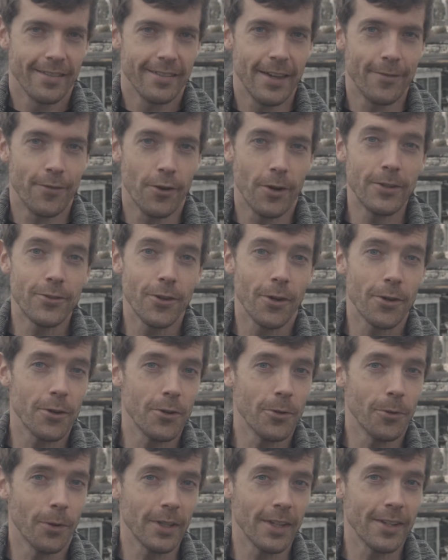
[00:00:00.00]
If your intro to
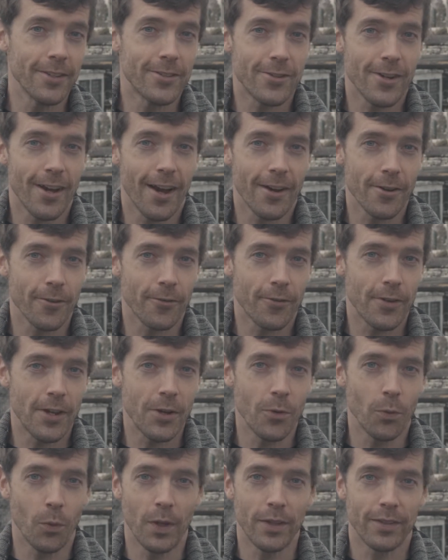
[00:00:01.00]
New Orleans
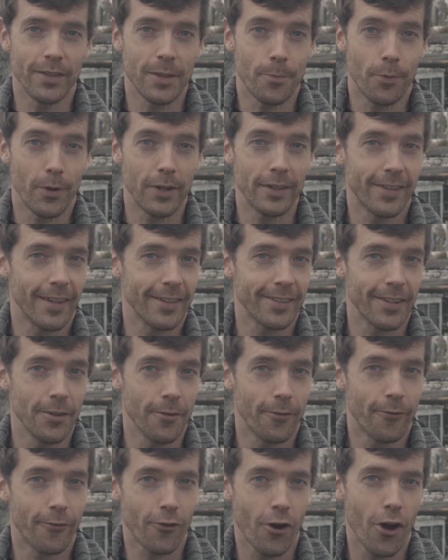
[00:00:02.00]
geography was The Princess and the
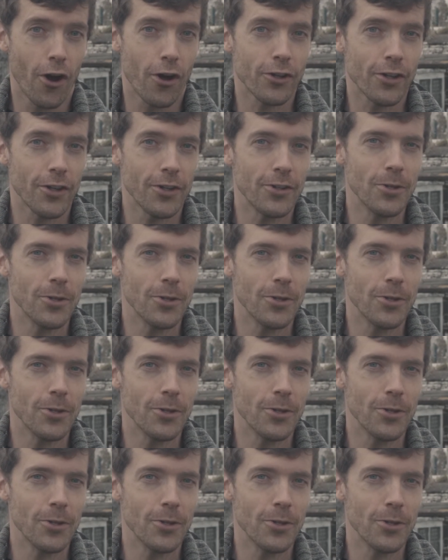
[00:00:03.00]
Frog,